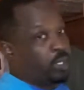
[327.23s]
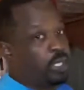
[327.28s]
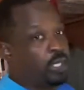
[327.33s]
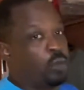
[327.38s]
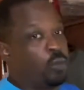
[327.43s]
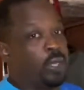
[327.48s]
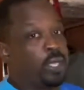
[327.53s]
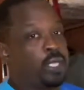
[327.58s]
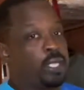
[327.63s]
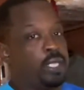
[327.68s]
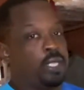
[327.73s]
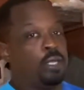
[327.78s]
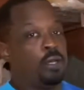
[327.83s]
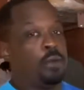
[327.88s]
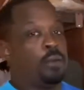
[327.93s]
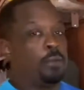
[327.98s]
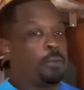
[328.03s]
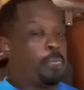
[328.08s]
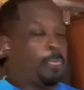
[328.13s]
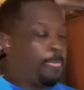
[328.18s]
quickly though.
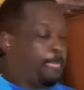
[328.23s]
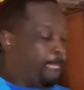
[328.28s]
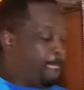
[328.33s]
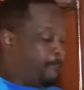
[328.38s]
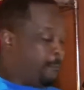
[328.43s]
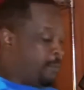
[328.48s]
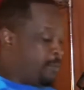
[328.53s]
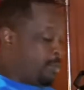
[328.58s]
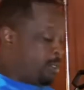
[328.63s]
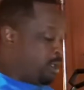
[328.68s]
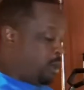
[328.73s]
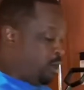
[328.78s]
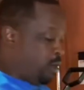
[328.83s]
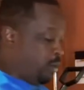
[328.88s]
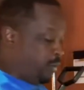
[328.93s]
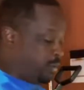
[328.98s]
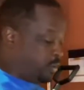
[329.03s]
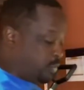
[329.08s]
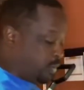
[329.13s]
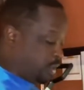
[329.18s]

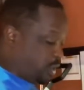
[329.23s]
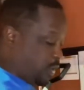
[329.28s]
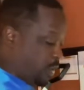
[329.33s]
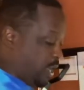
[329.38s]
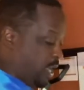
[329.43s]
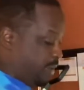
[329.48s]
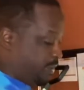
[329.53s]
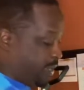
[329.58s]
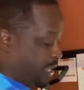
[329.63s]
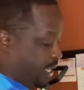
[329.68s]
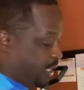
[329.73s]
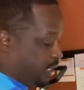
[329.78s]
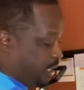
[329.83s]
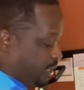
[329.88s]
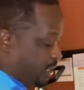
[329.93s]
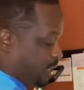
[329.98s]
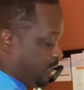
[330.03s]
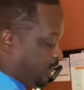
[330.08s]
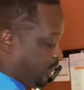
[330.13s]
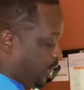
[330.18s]
Always gonna grab
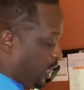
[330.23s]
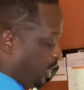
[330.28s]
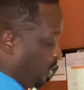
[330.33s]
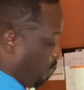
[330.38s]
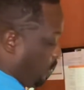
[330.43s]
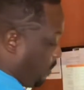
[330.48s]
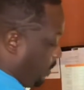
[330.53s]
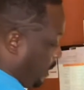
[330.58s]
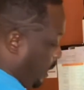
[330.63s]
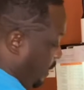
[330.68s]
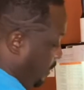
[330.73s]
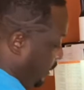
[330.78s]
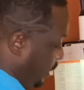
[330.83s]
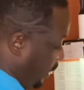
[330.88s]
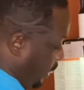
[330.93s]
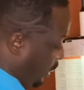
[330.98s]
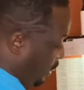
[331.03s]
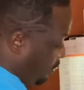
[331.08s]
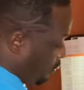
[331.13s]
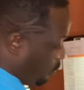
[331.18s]
that. Johnny remind me to
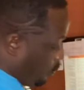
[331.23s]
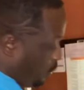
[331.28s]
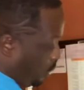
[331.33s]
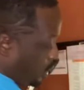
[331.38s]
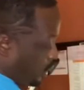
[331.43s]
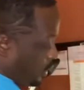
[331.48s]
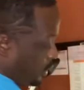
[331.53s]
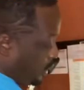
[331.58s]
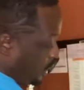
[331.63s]
get more because I